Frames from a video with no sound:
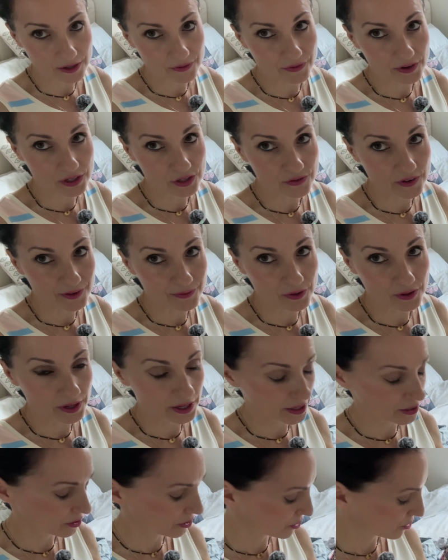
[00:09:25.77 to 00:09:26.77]
if I travel a
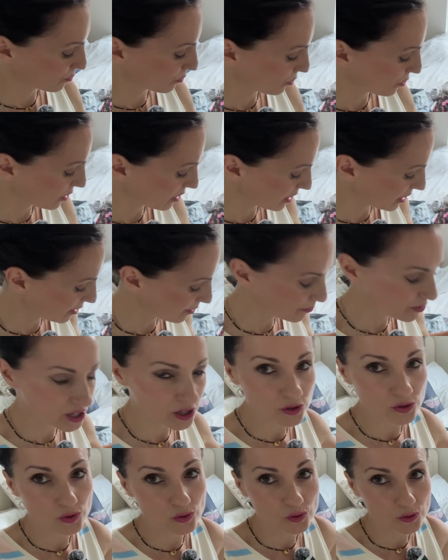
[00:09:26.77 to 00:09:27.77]
lot with it? And I mean,
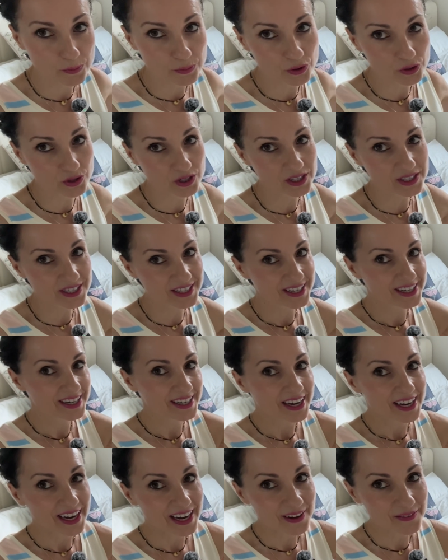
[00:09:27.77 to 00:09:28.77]
you do put it
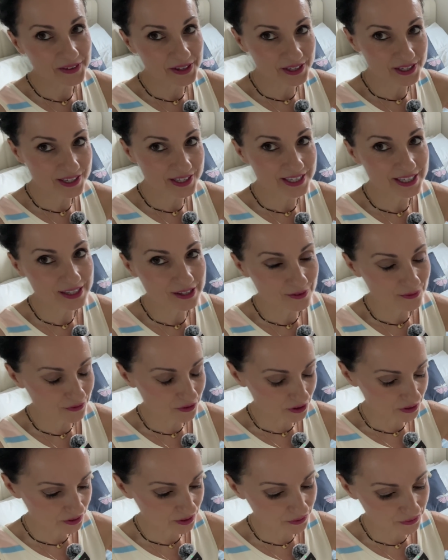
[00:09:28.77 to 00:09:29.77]
under the seat in
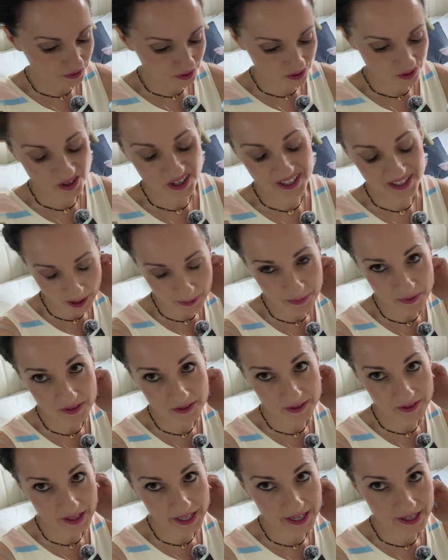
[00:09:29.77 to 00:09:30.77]
front of you and people
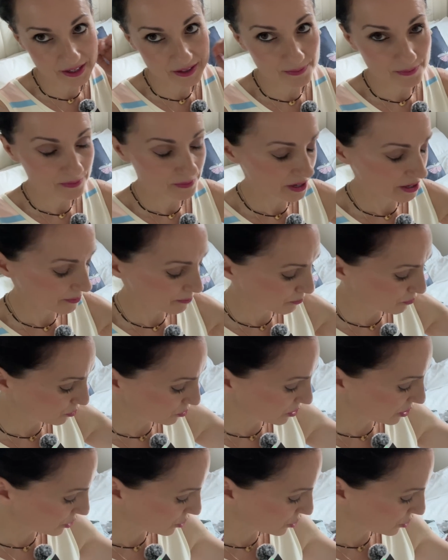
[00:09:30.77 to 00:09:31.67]
like put their